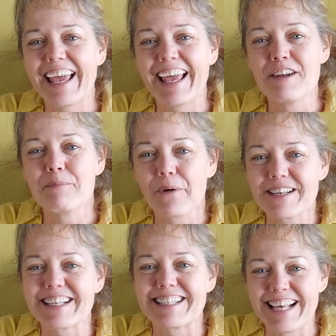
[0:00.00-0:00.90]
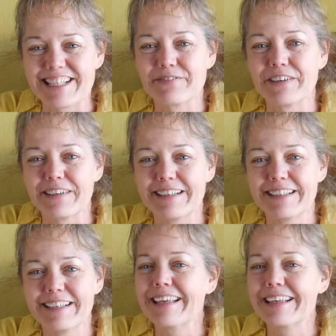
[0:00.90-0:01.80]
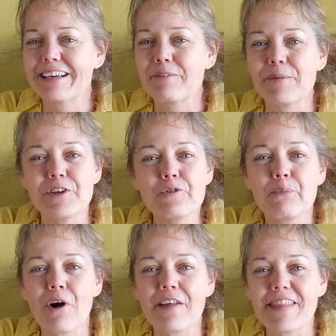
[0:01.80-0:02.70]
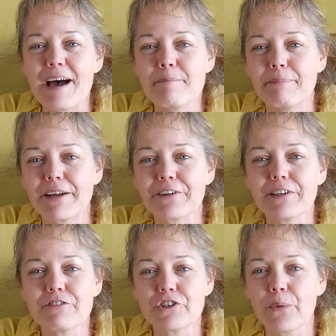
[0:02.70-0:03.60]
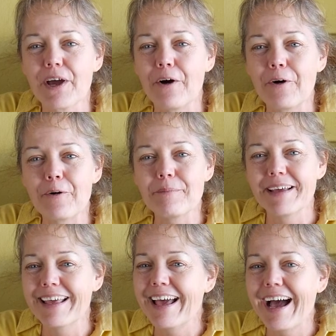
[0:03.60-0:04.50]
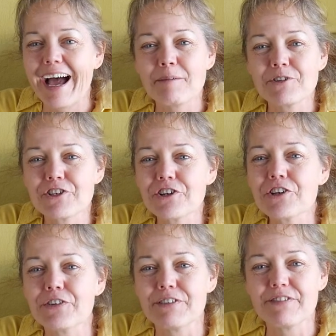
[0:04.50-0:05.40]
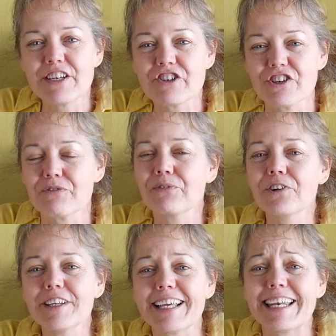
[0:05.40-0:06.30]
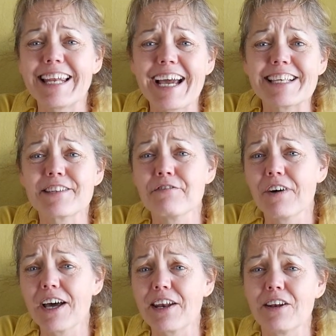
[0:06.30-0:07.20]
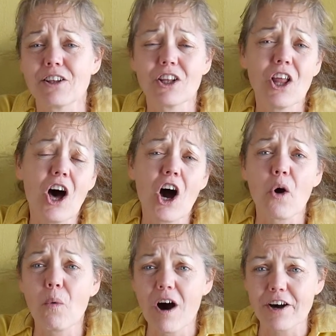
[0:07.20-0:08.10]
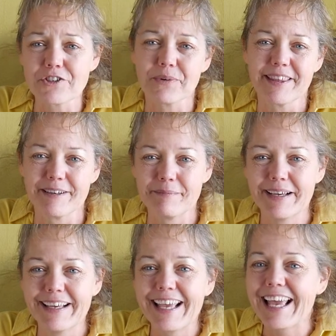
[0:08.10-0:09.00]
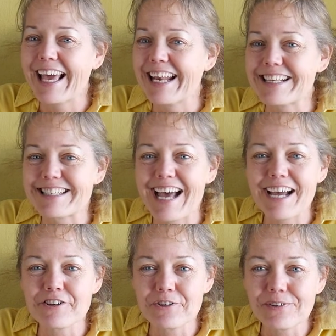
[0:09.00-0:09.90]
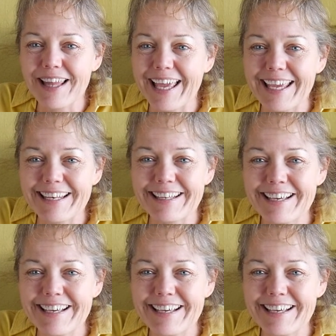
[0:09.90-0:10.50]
and more successful. When you brought that bundle of joy home, I'm sure you envisioned really nice, fun, long walks with him. And it's not too late.